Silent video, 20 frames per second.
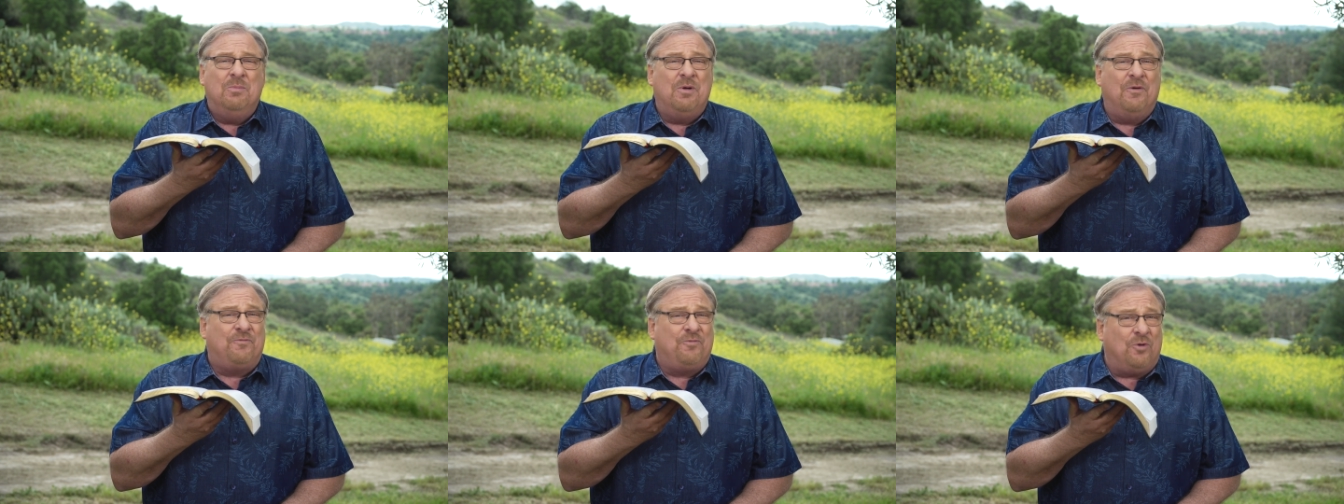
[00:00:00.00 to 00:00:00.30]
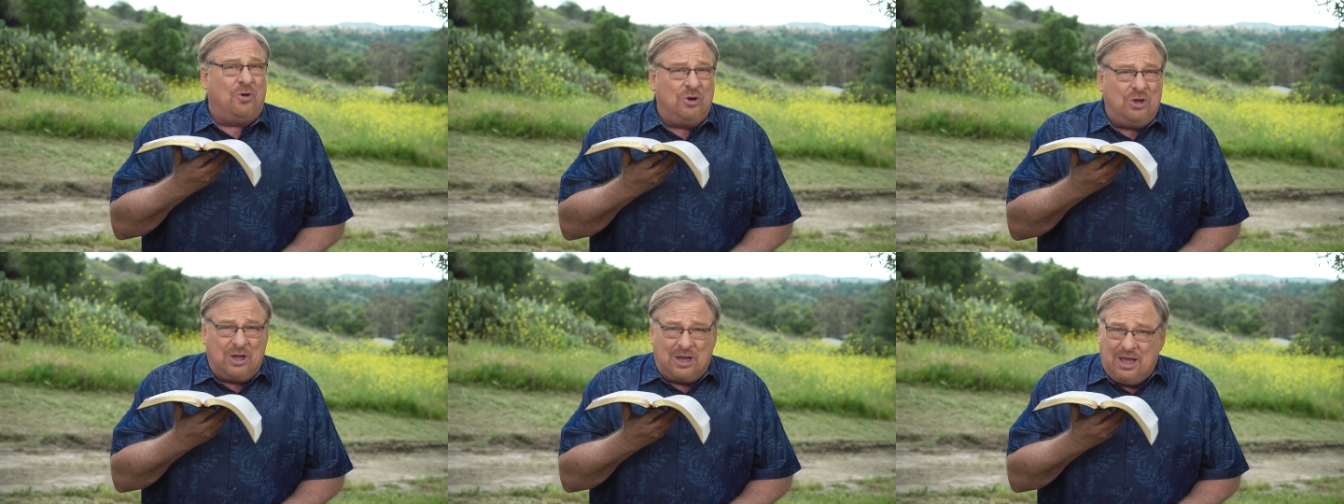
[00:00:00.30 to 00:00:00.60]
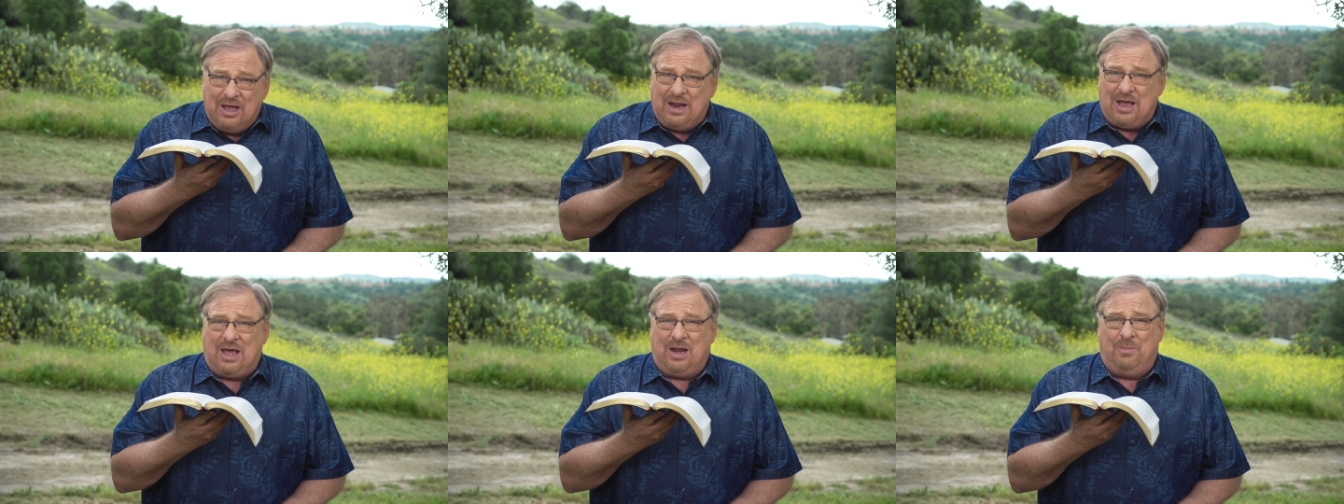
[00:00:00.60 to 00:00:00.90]
before you
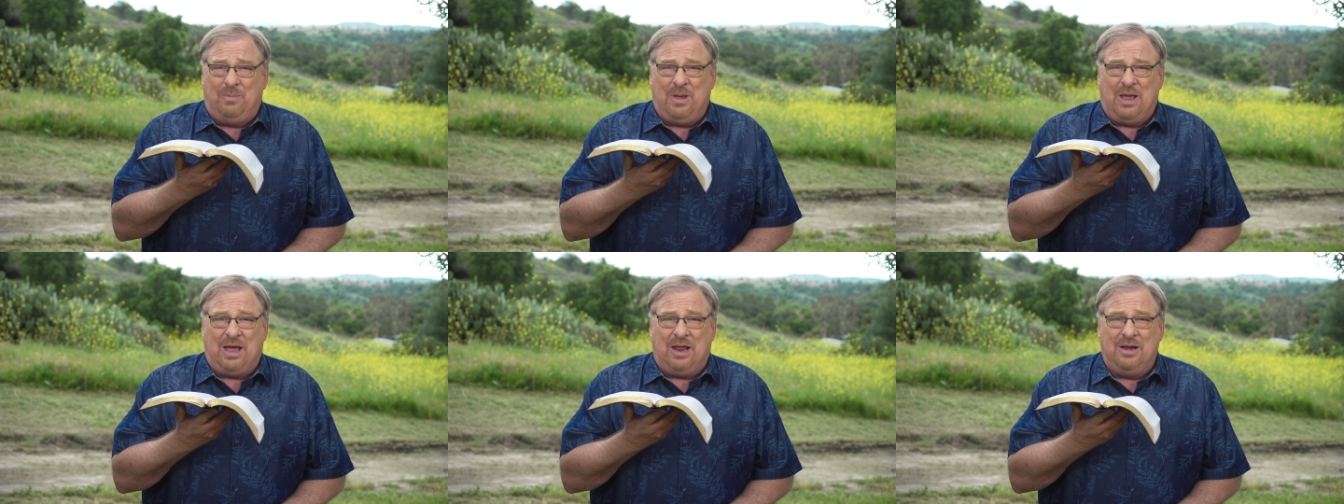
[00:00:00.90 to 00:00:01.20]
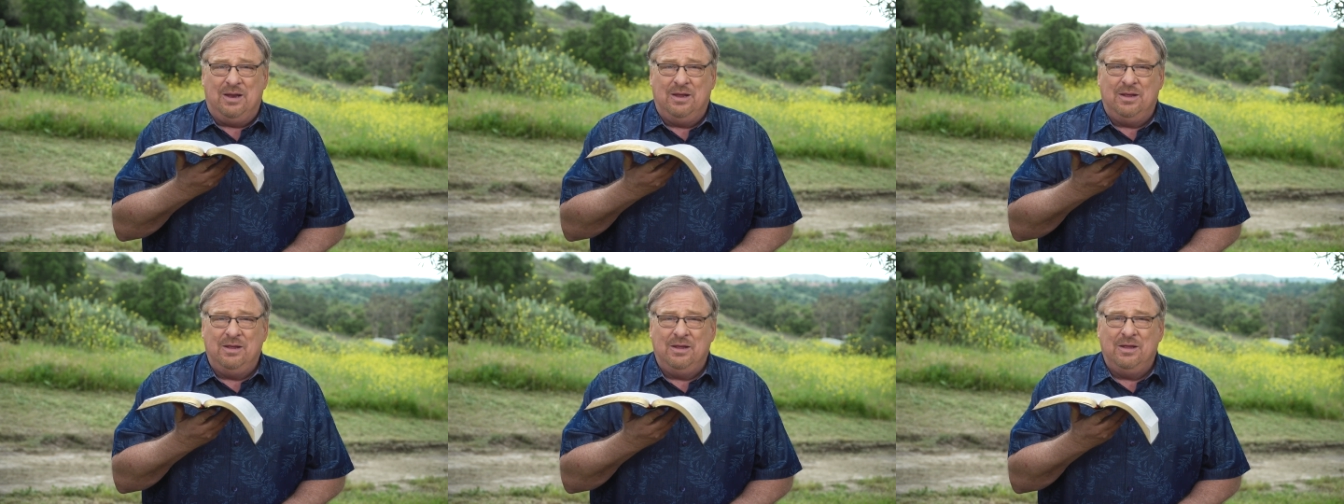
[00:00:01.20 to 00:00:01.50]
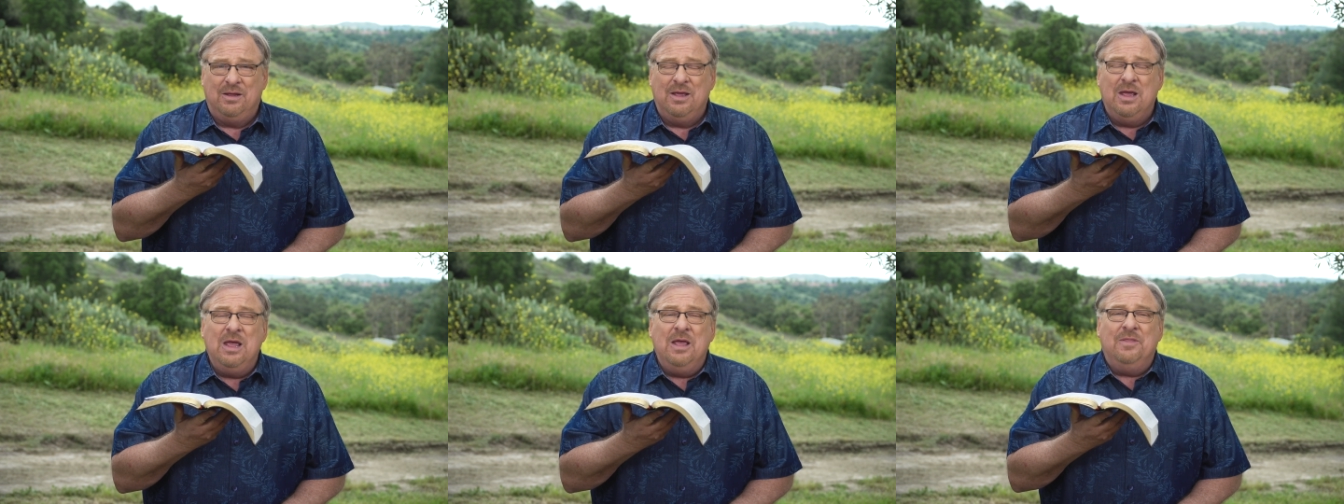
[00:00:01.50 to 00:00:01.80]
get out of bed.
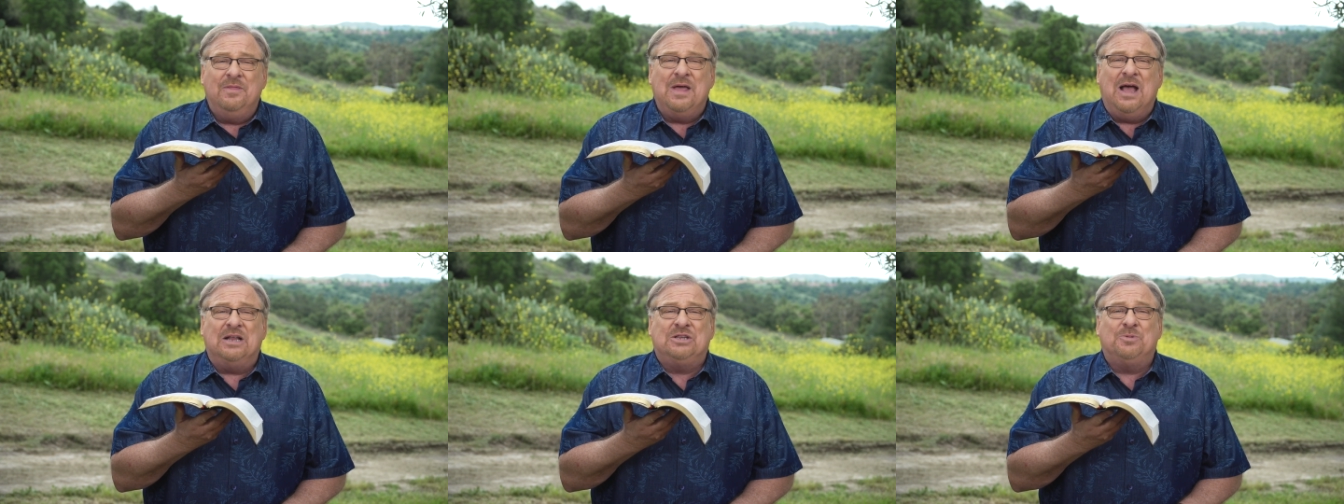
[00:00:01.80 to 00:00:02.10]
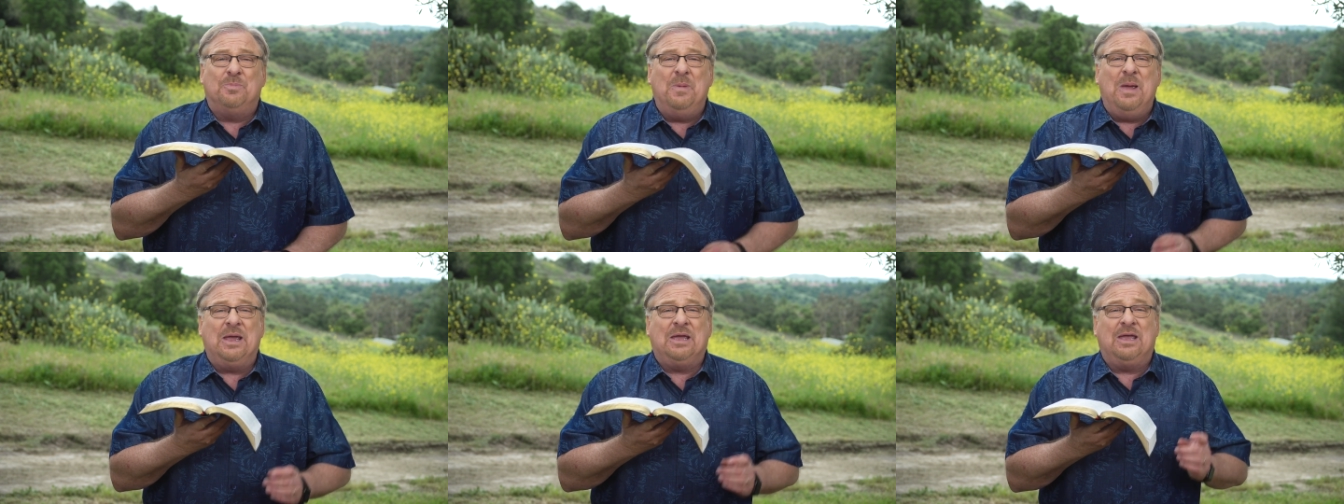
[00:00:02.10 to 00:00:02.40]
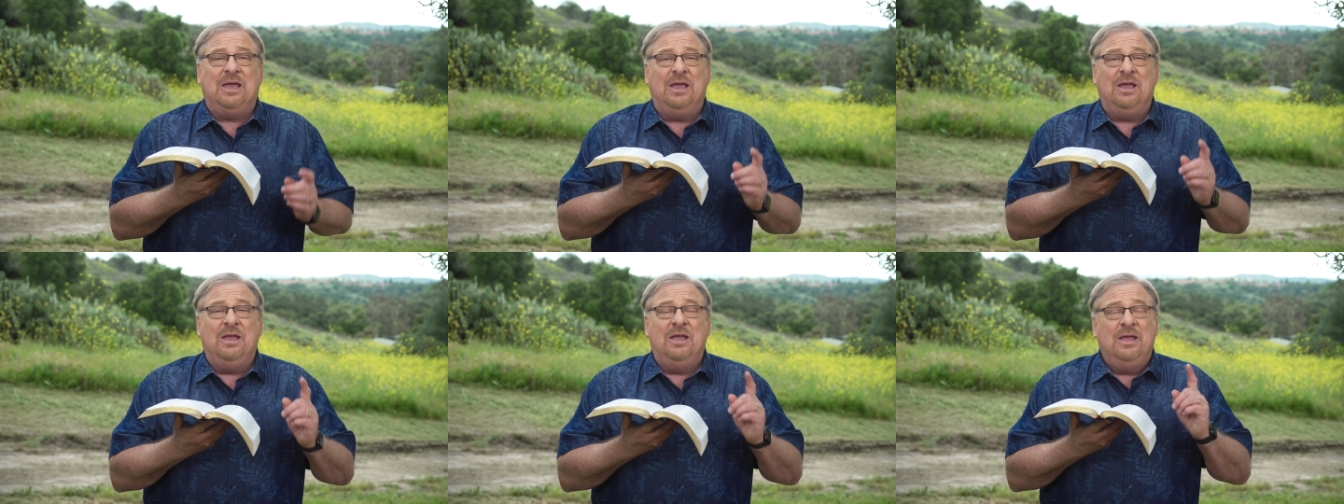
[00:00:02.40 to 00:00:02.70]
That's
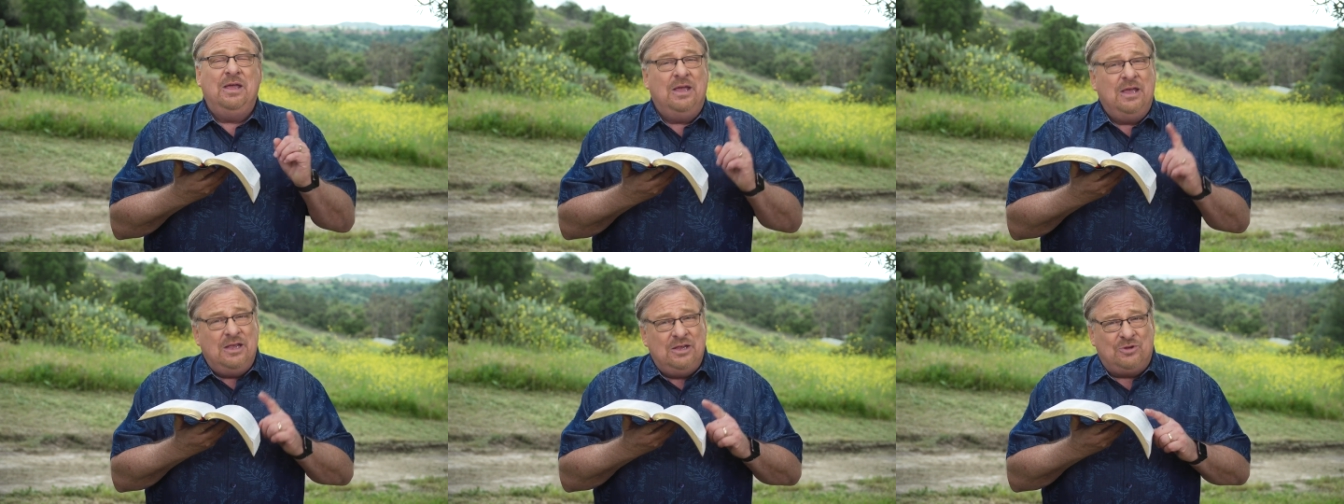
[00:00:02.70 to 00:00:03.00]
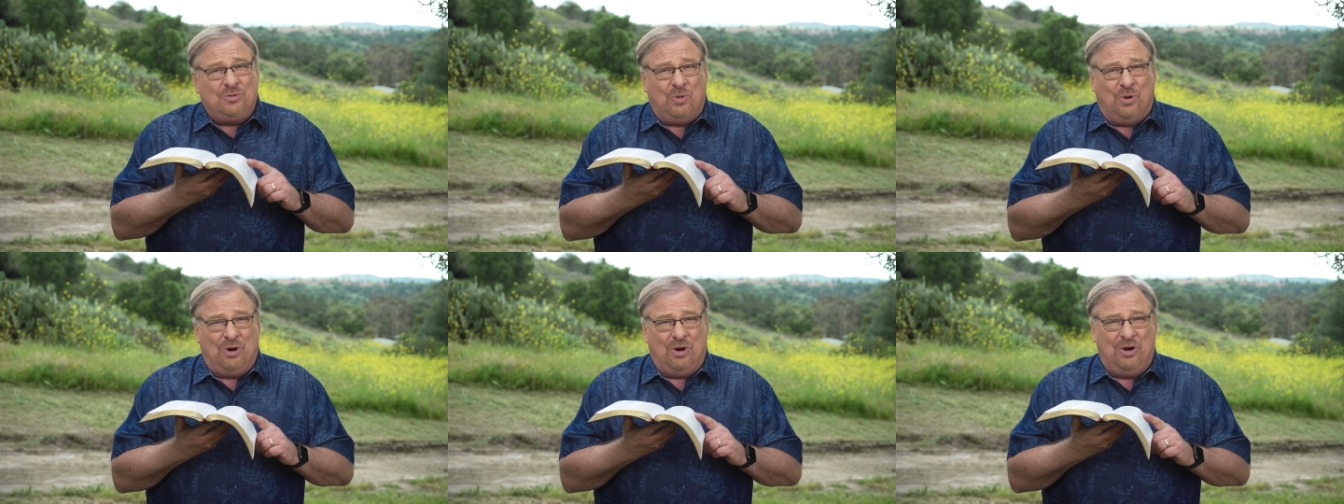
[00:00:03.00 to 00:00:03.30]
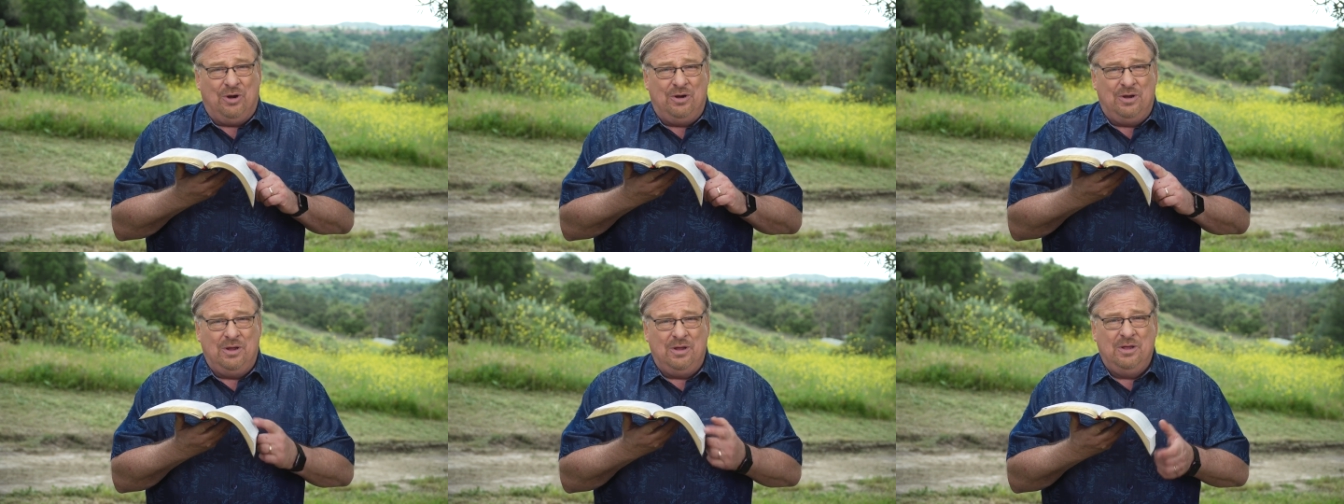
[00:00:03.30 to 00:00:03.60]
making His
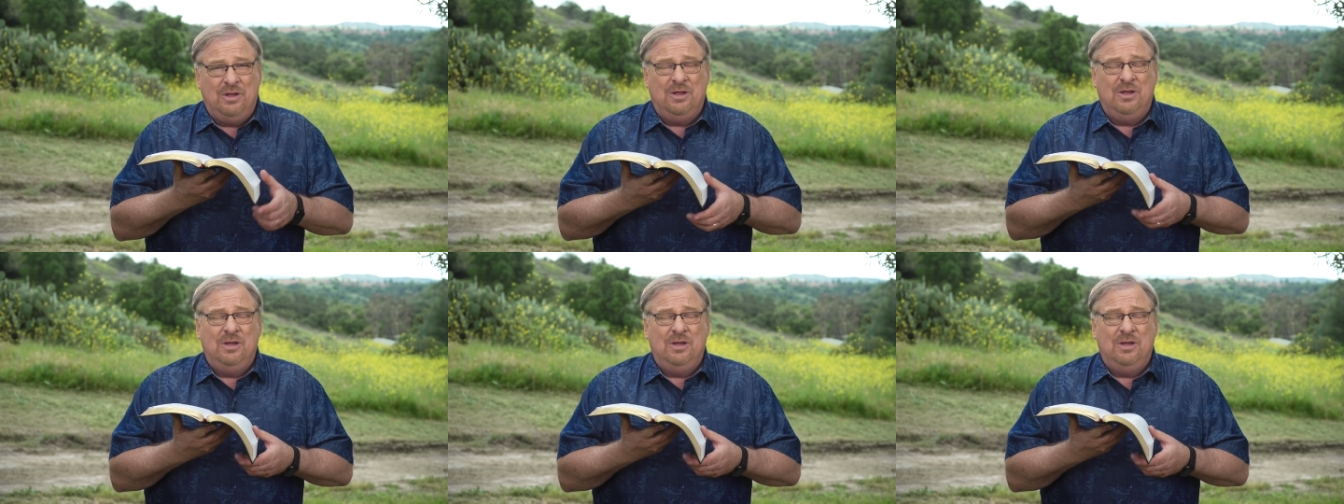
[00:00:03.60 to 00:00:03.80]
Word